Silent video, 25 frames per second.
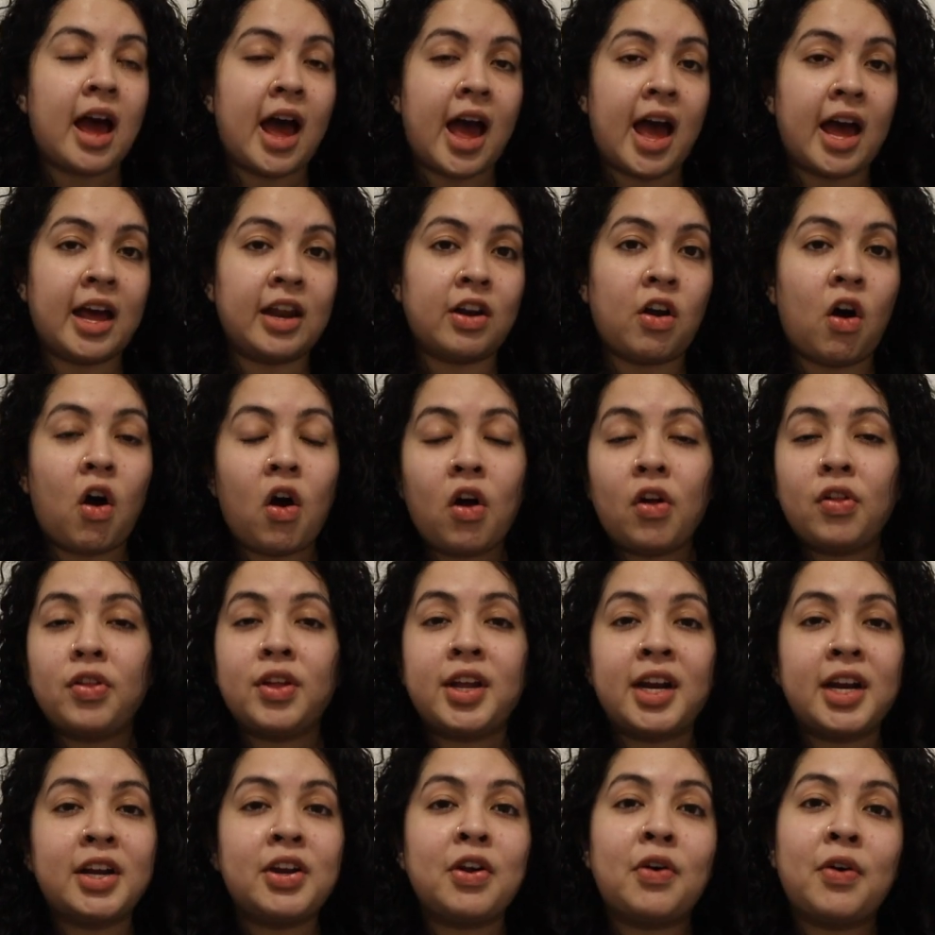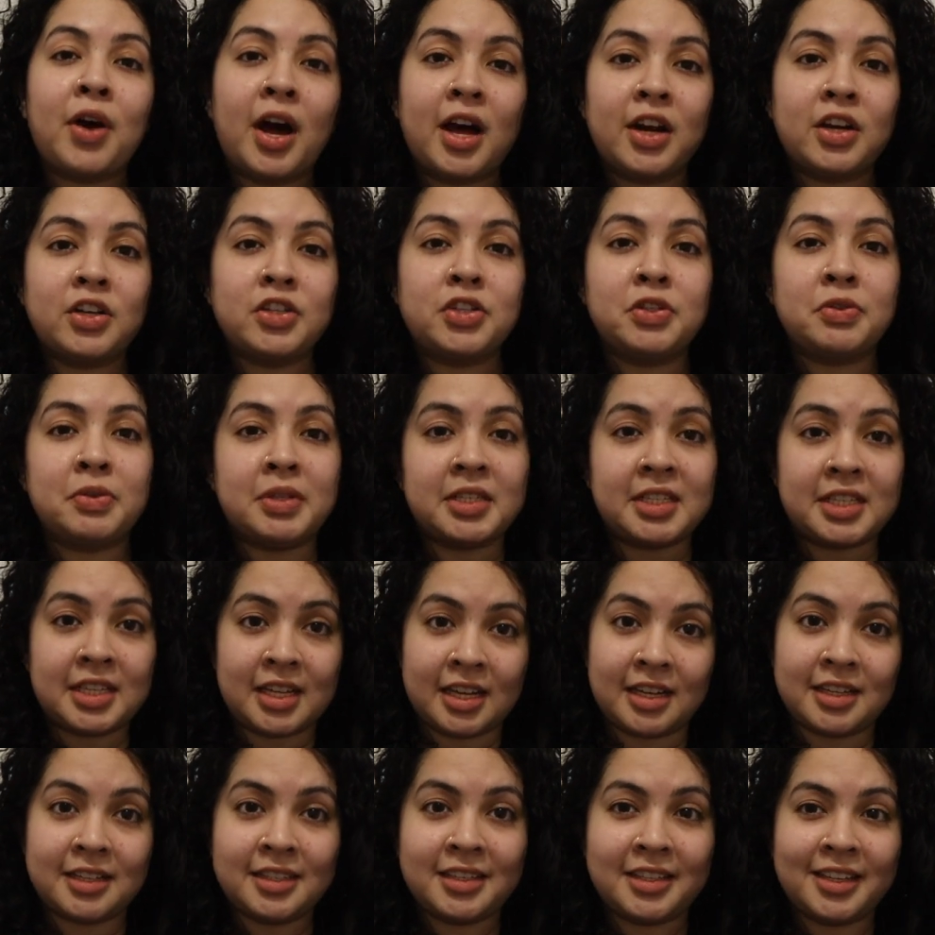And all that I know how to do is
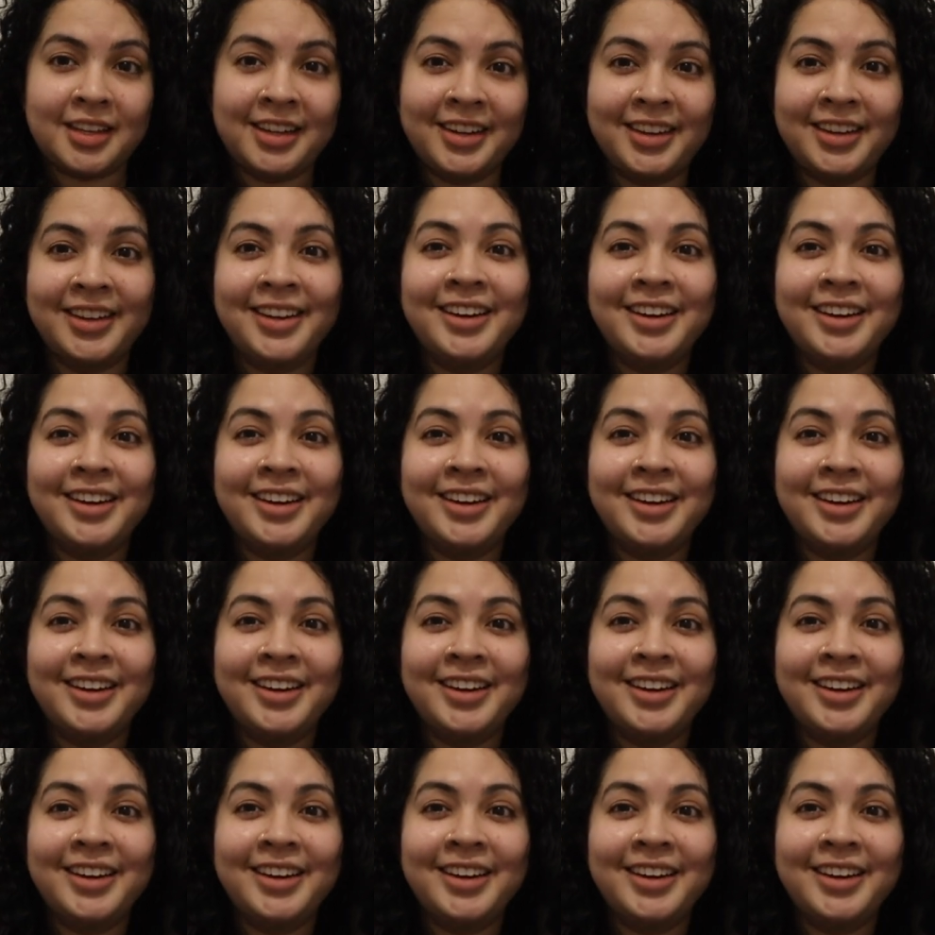this.